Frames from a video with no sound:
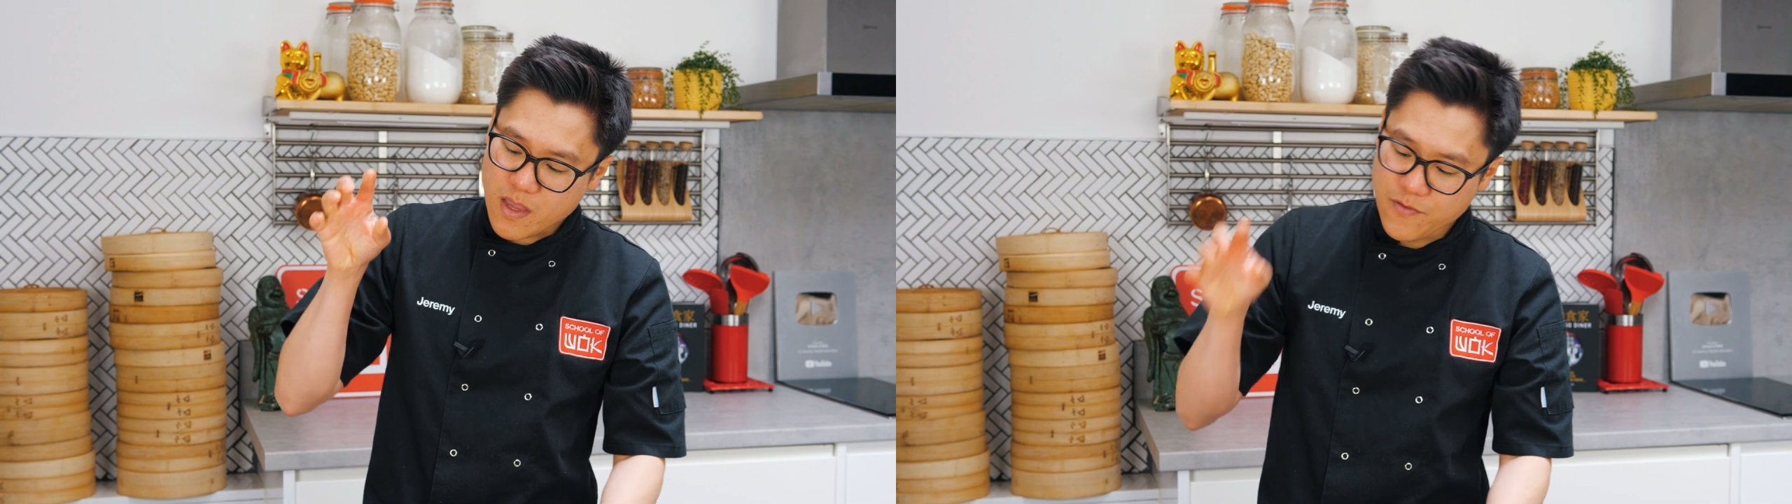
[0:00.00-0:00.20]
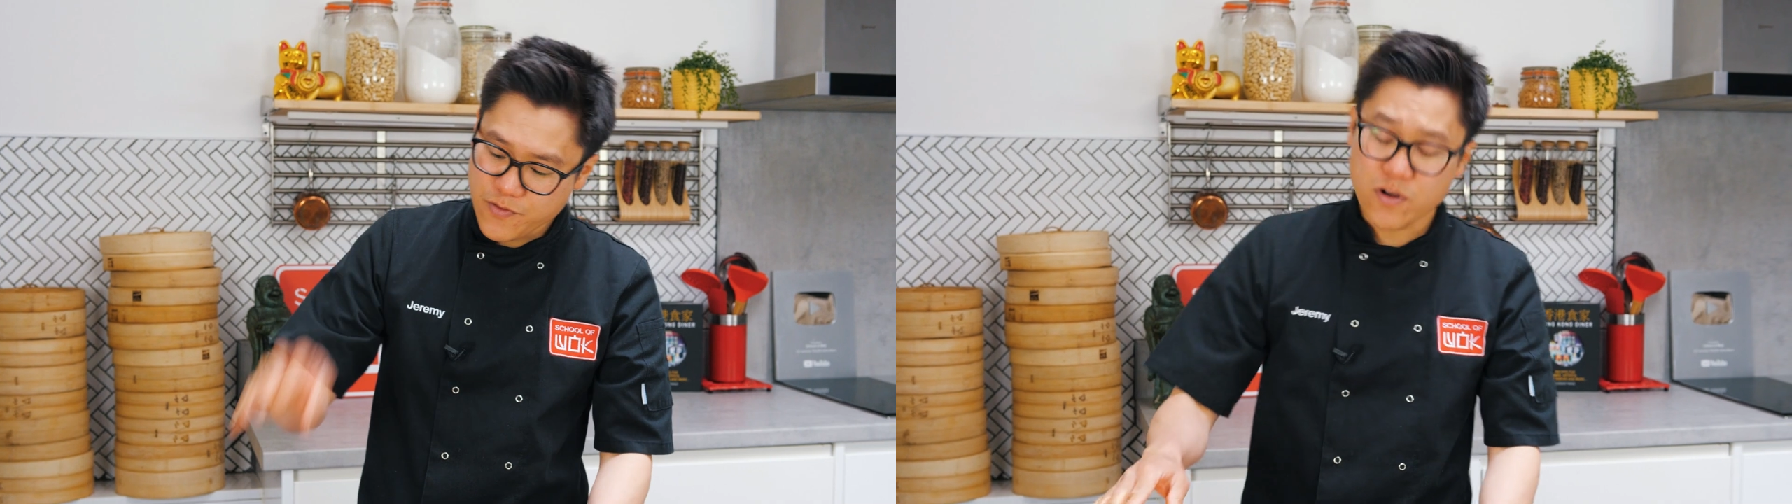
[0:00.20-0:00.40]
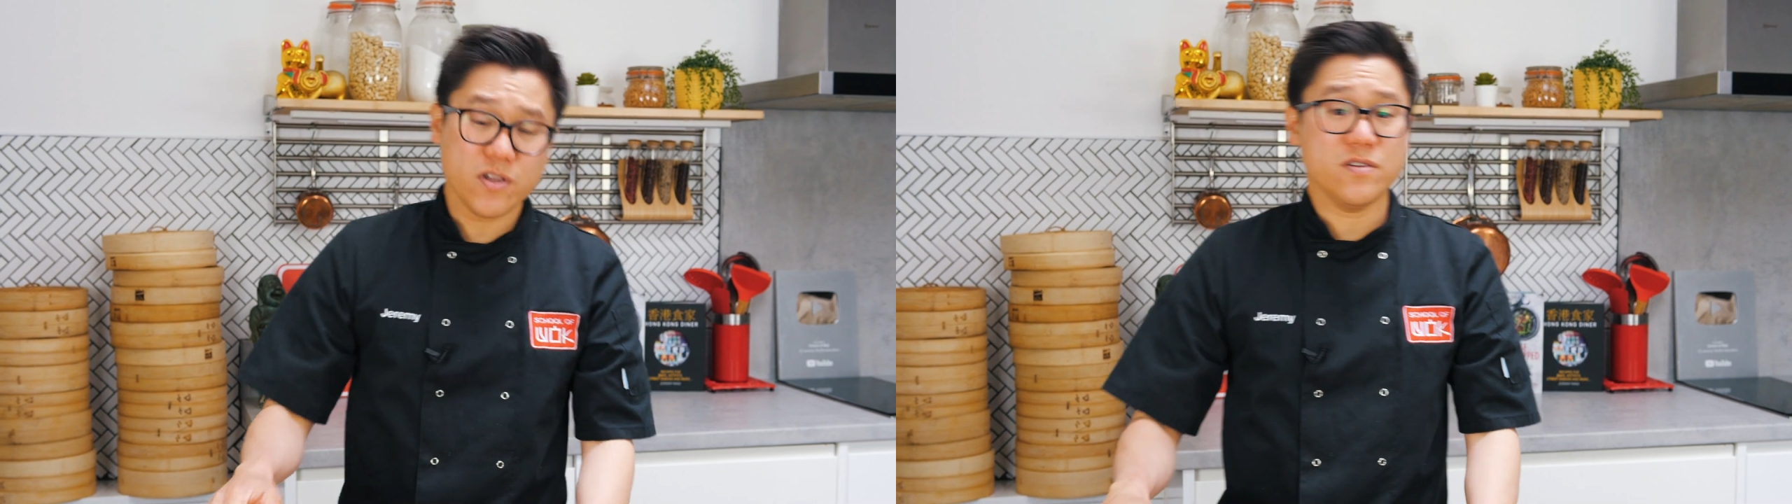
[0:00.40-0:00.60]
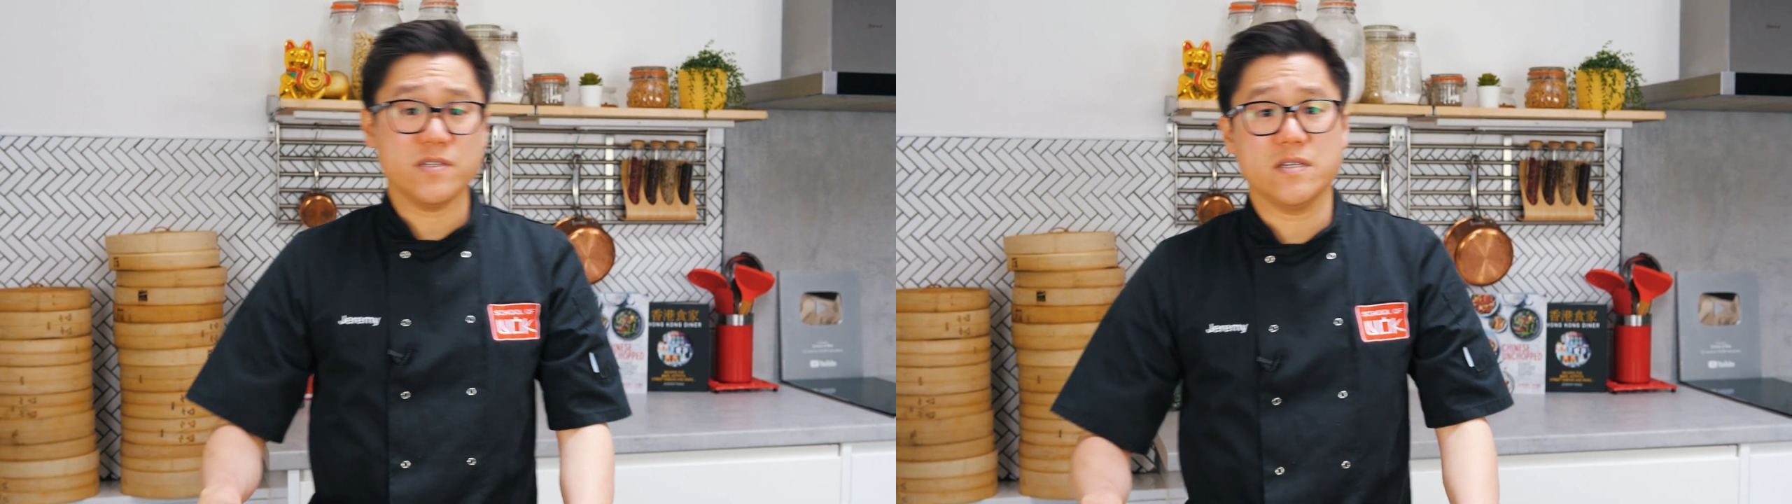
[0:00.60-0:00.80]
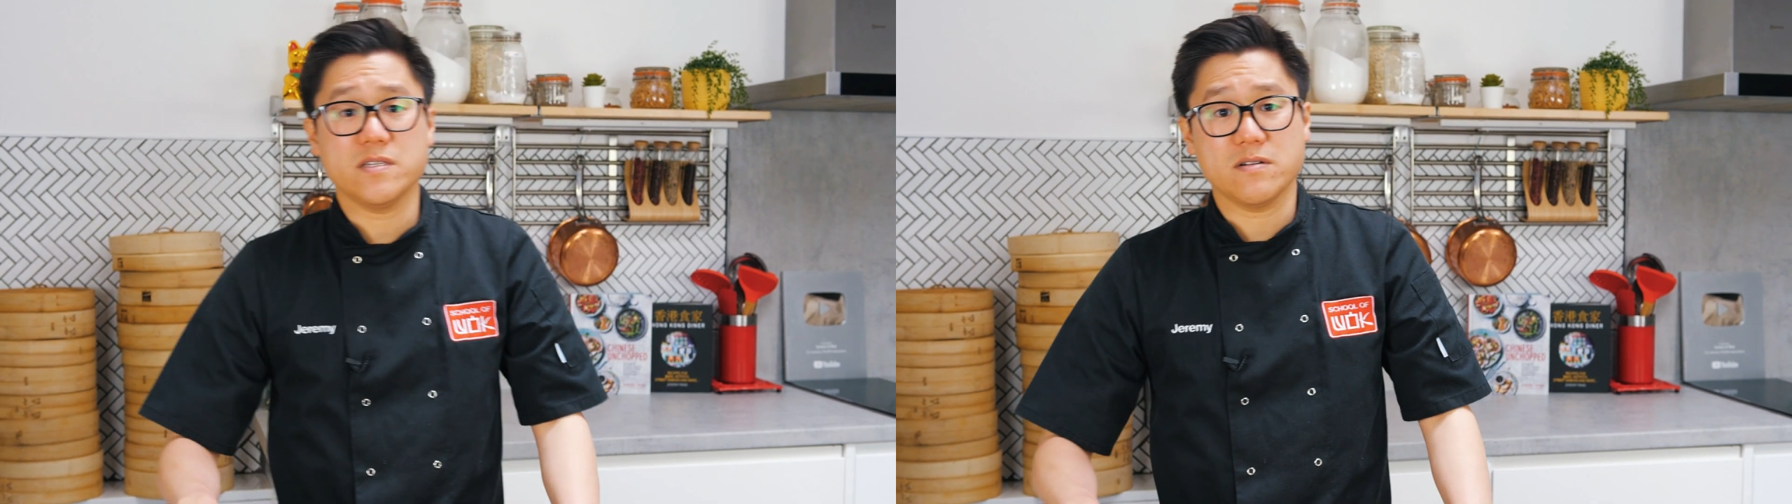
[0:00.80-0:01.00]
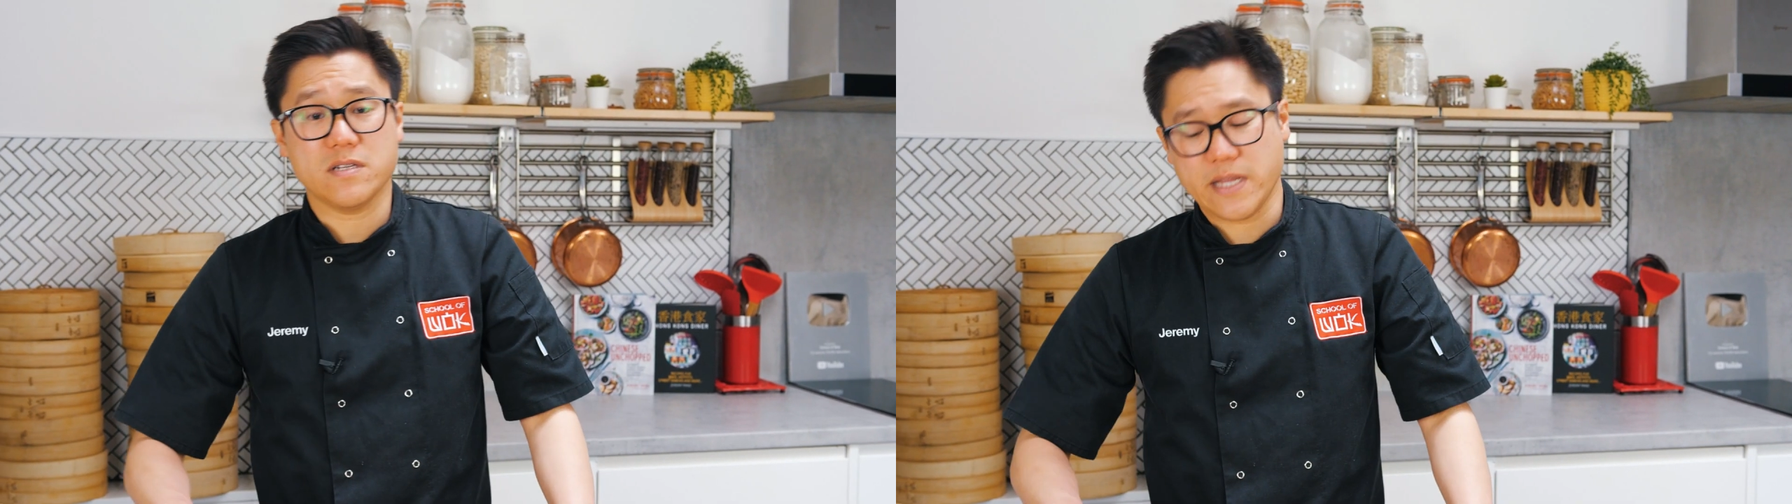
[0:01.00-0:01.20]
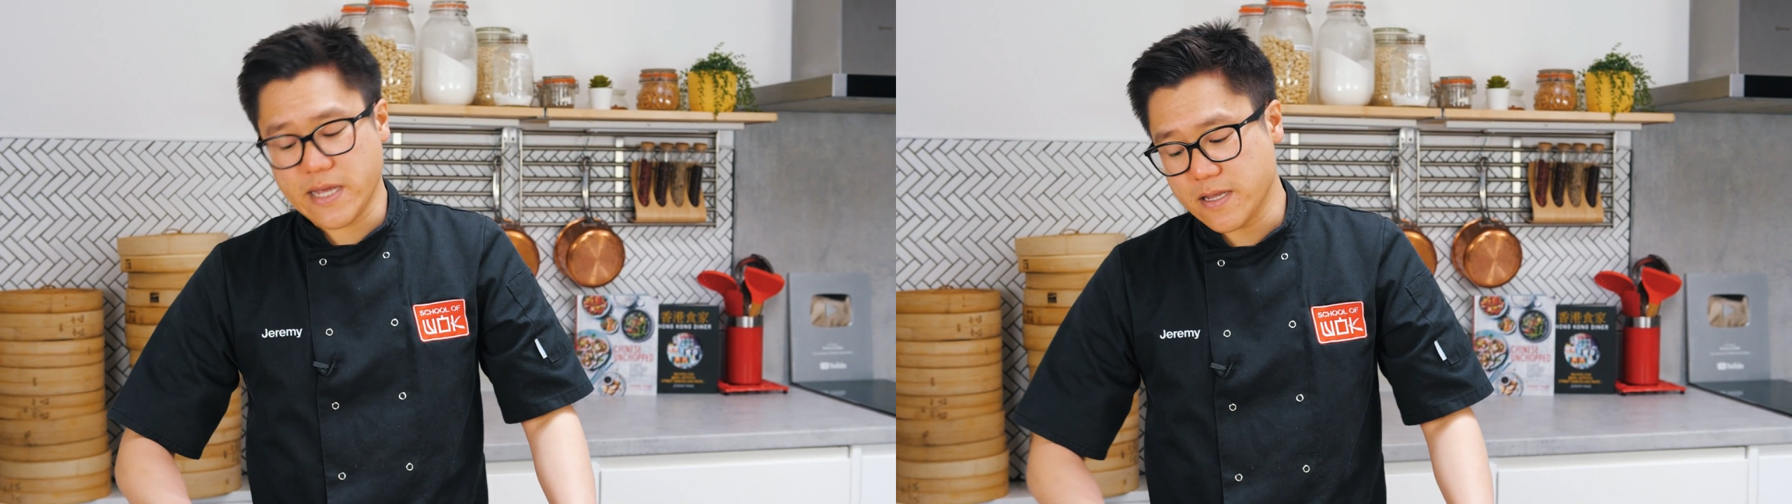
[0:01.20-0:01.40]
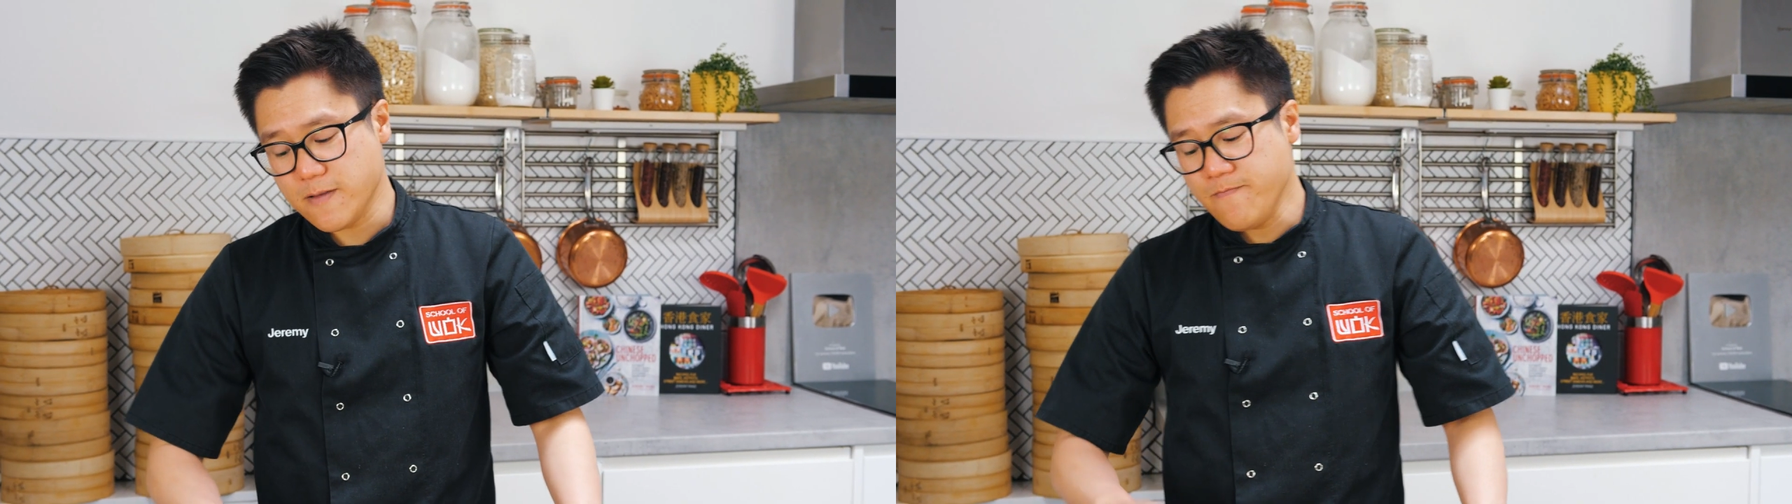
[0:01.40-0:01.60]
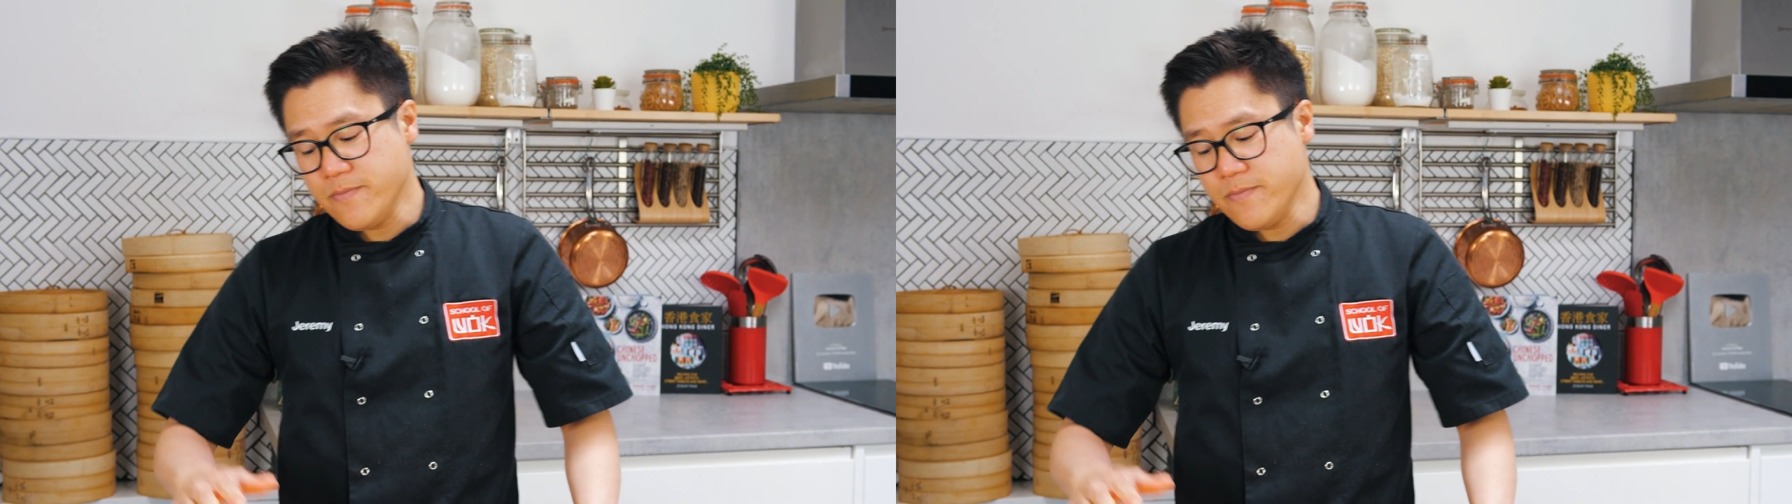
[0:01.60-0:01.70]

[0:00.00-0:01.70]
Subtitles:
If you're not using salted egg